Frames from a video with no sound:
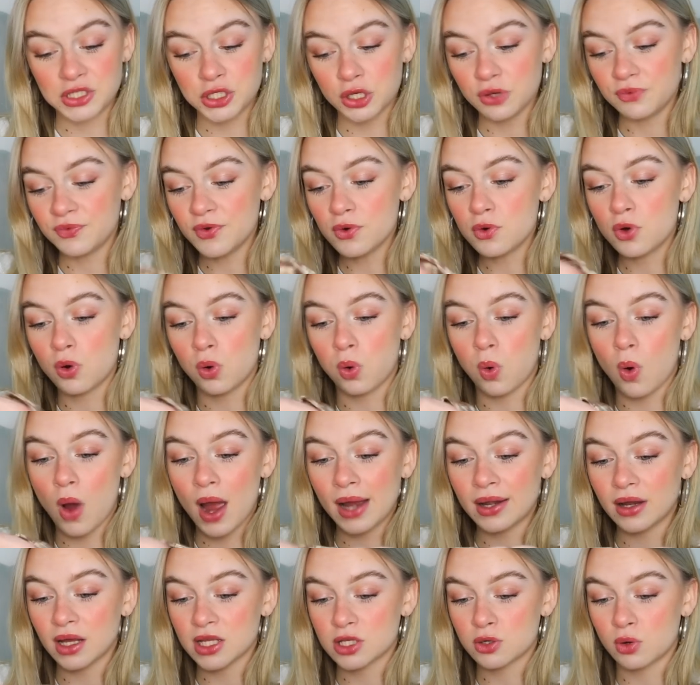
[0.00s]
do feel
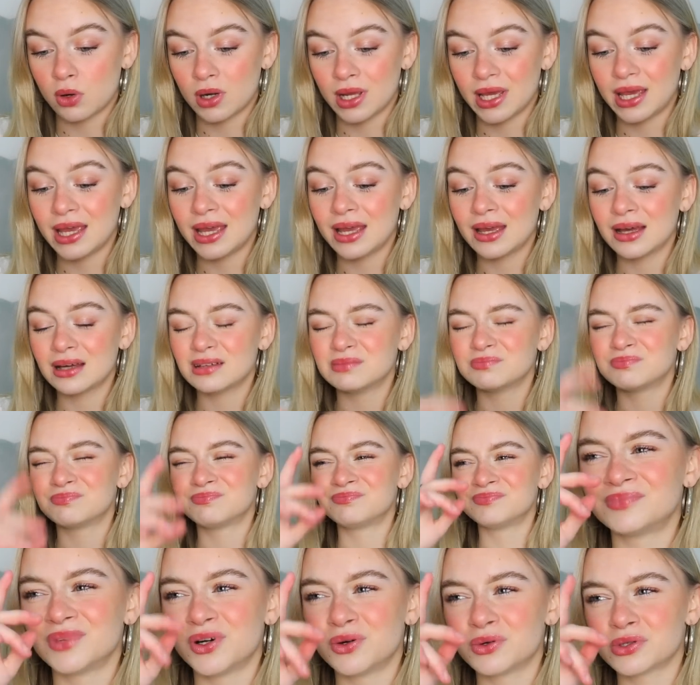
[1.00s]
quite nice quality,
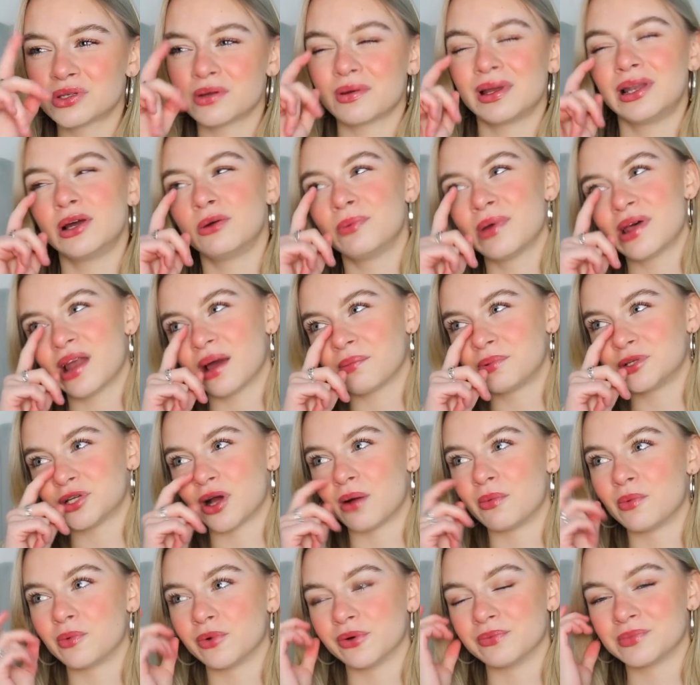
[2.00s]
also a little bit like
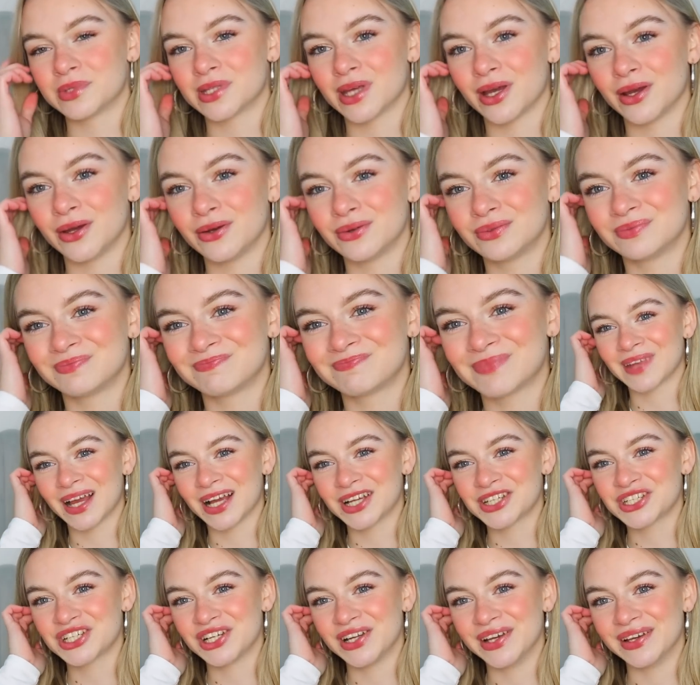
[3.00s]
pyjama bottoms though
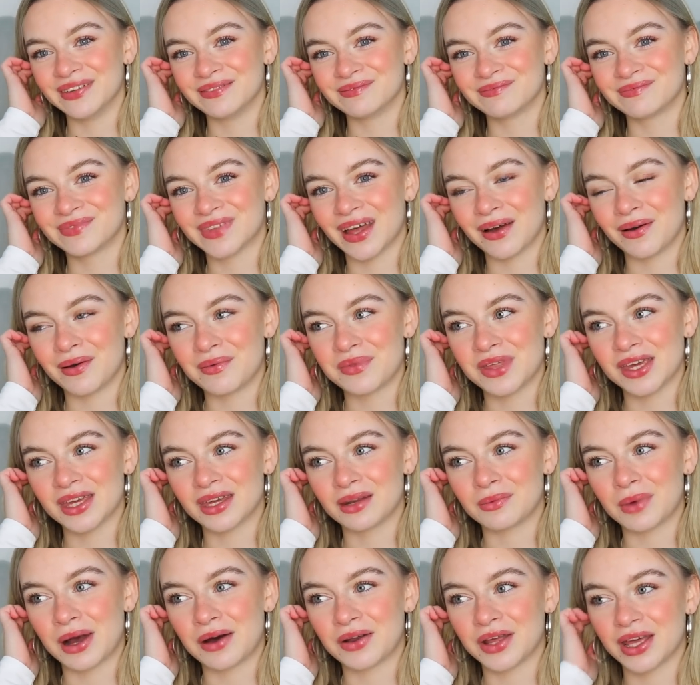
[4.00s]
actually, now I'm
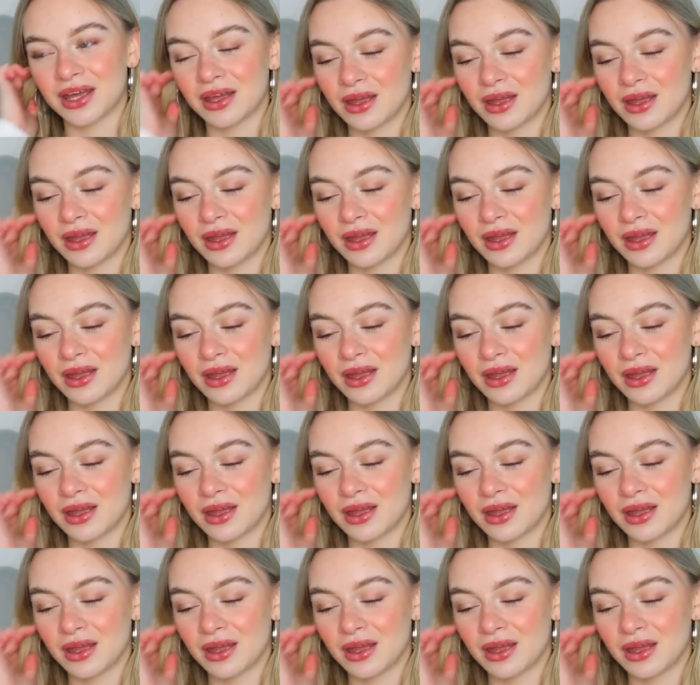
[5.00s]
thinking about it.